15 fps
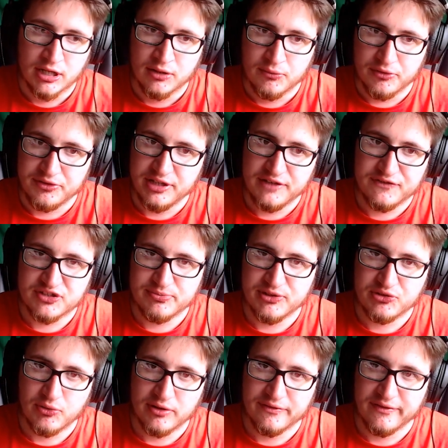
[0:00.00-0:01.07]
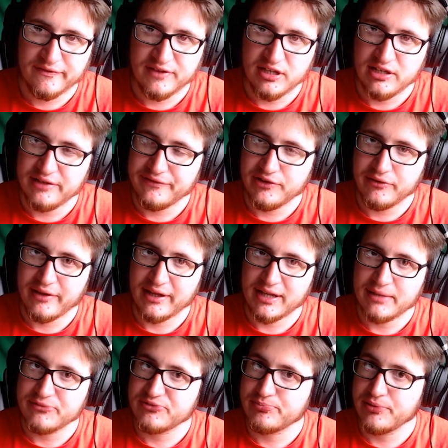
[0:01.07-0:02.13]
With Need for Speed 2015, even though that
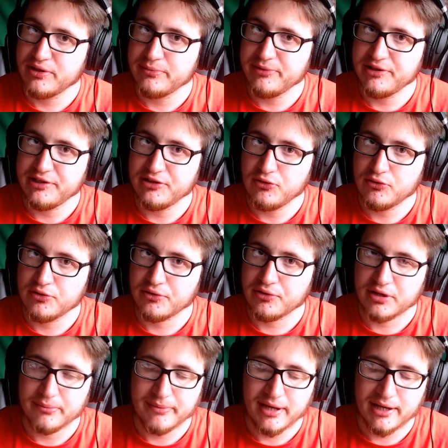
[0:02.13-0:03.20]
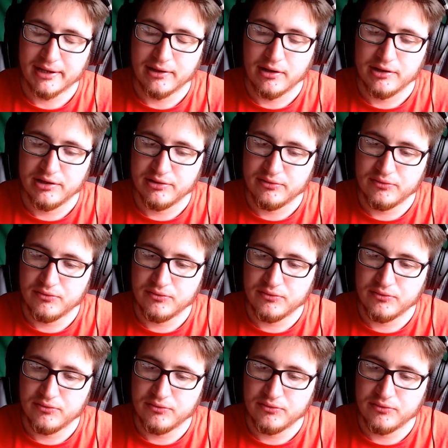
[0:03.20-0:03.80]
game was pretty mediocre looking back on it,